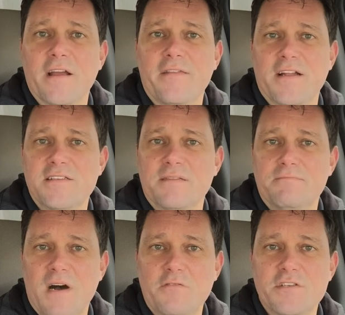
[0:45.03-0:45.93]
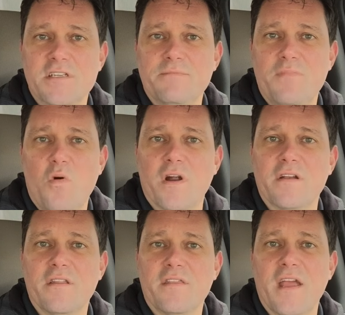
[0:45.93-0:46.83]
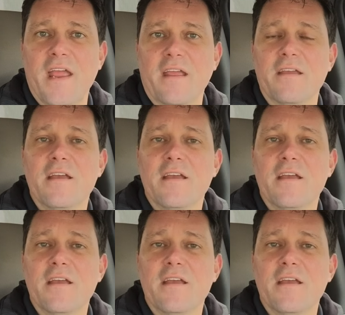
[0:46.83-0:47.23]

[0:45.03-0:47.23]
and that's the most important thing.